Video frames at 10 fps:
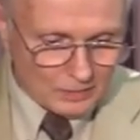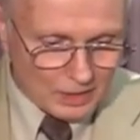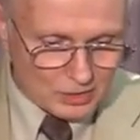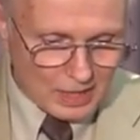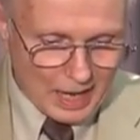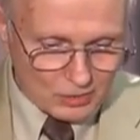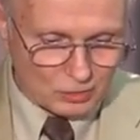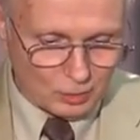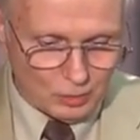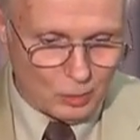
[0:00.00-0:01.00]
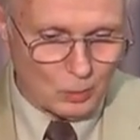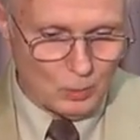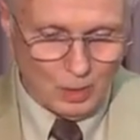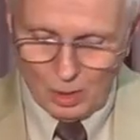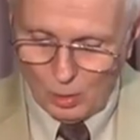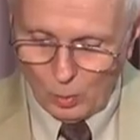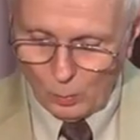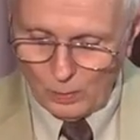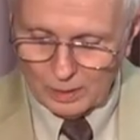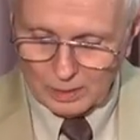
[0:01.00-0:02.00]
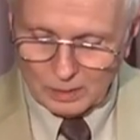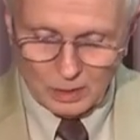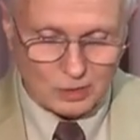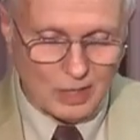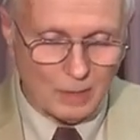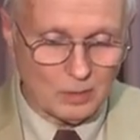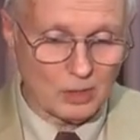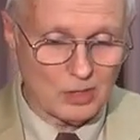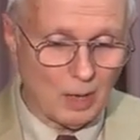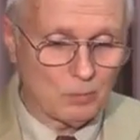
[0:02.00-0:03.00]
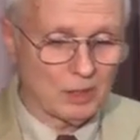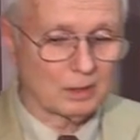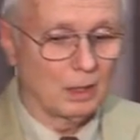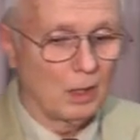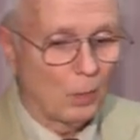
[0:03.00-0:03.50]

this has to do with the, sub the subject